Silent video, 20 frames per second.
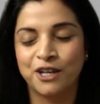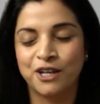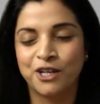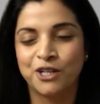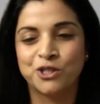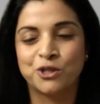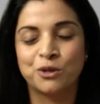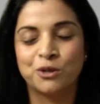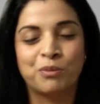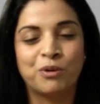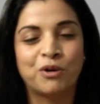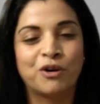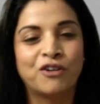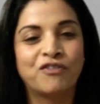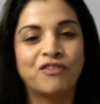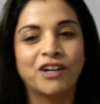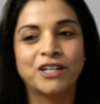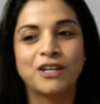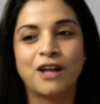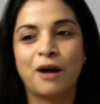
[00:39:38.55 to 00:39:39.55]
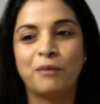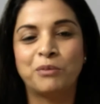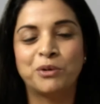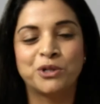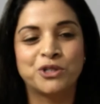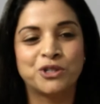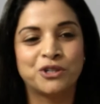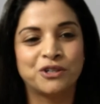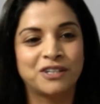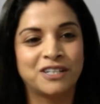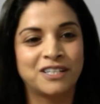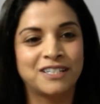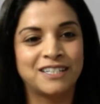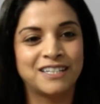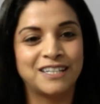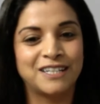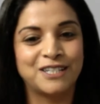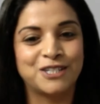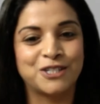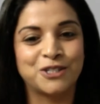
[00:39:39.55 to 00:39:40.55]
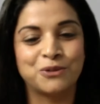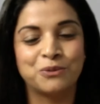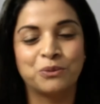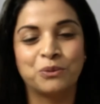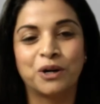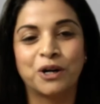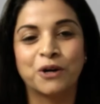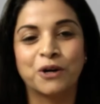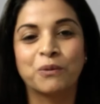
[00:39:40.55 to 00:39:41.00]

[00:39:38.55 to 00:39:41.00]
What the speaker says: So perfect opportunities to work